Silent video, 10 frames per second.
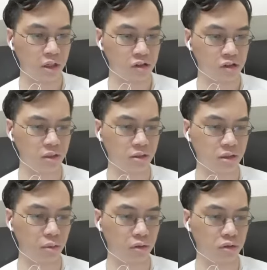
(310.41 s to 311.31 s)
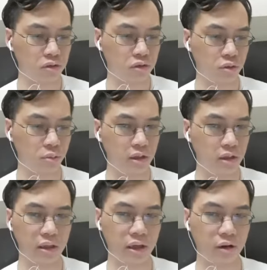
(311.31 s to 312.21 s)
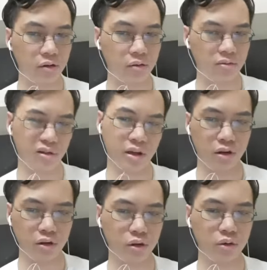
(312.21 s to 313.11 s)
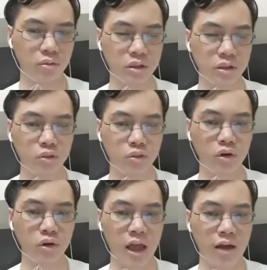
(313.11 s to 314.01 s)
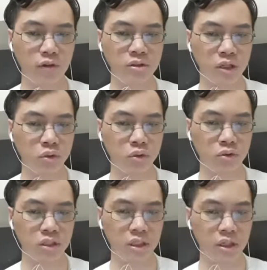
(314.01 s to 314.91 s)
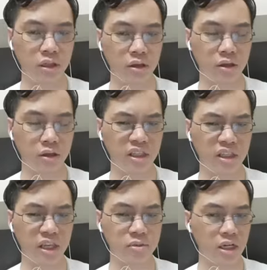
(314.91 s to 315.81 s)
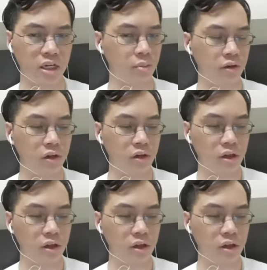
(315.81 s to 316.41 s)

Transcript: Now ship stat blocks looks to me like, okay, you know, because you already have object rules in uh, DMG, I believe.